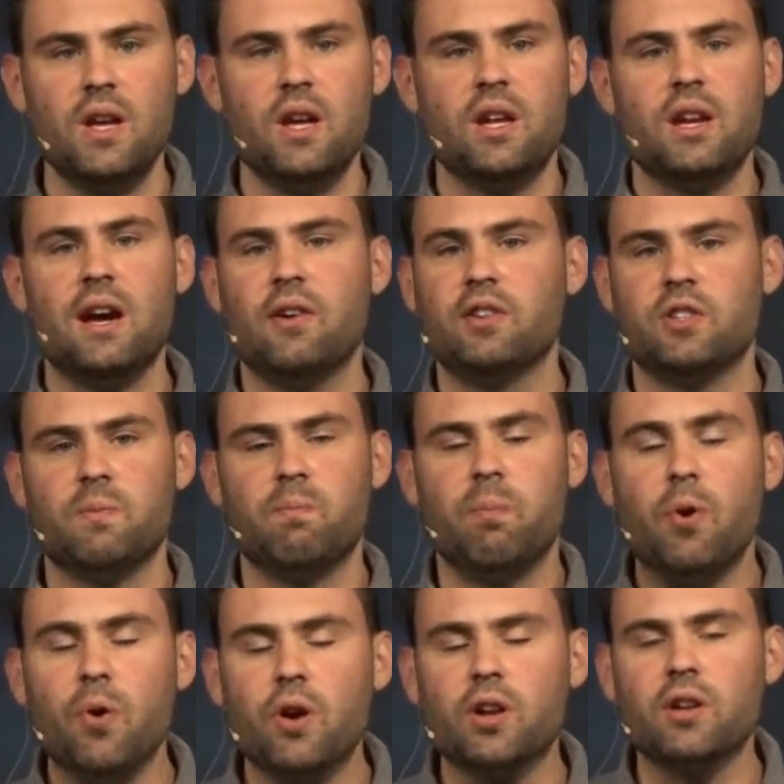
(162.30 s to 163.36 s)
Now, it's
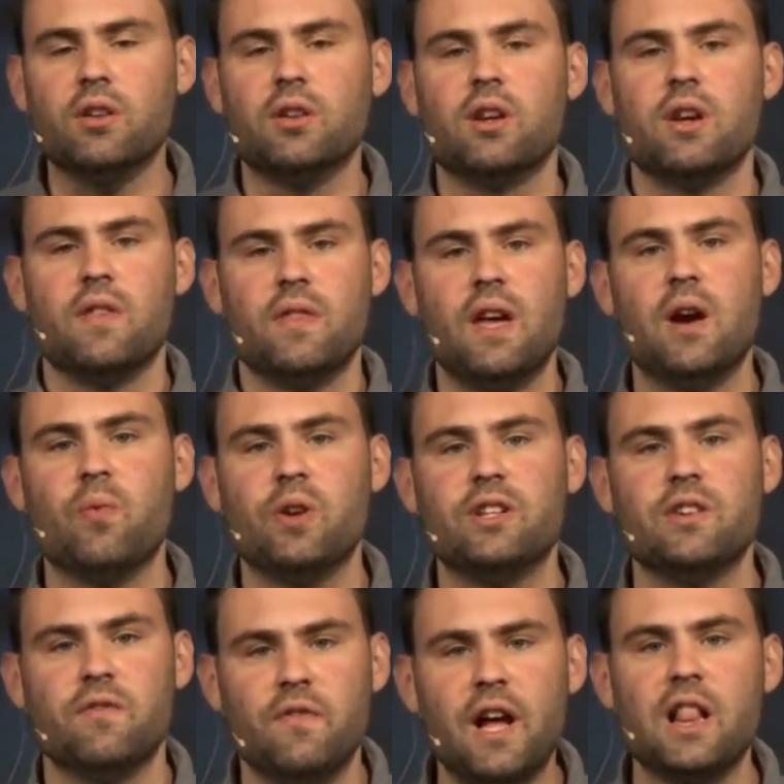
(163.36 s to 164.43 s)
important that we
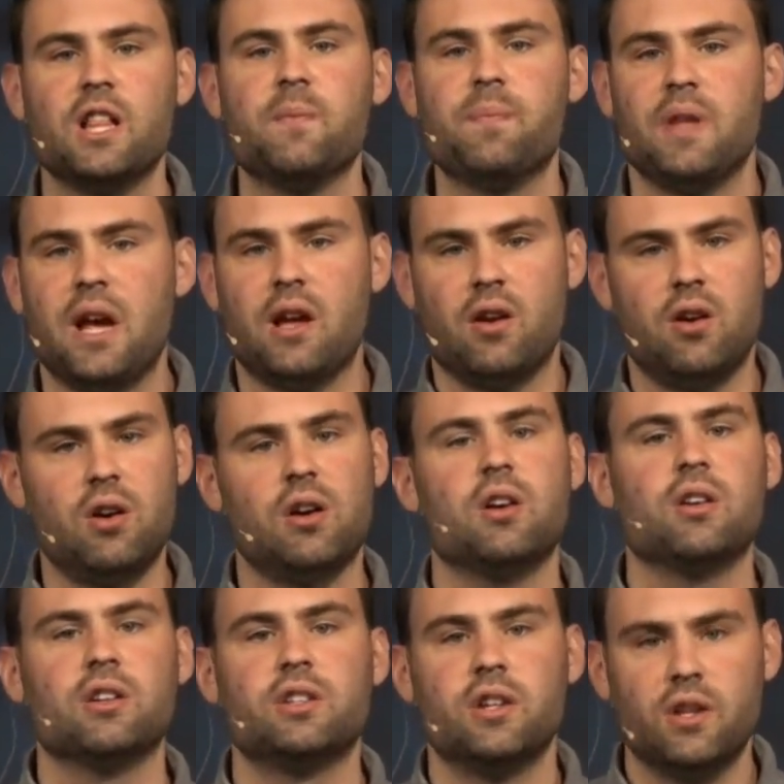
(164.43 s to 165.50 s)
develop that
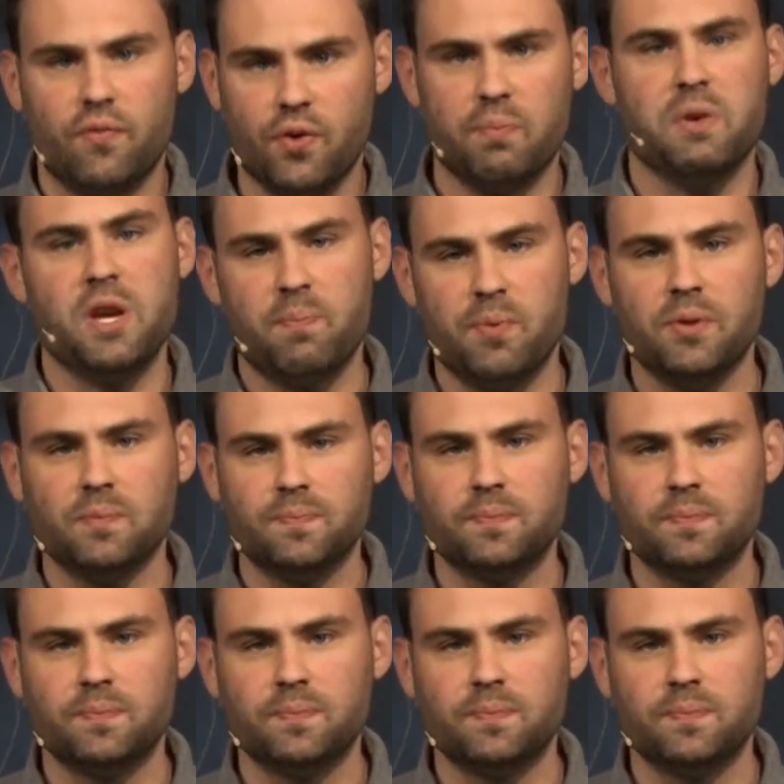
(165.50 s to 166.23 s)
heart for people.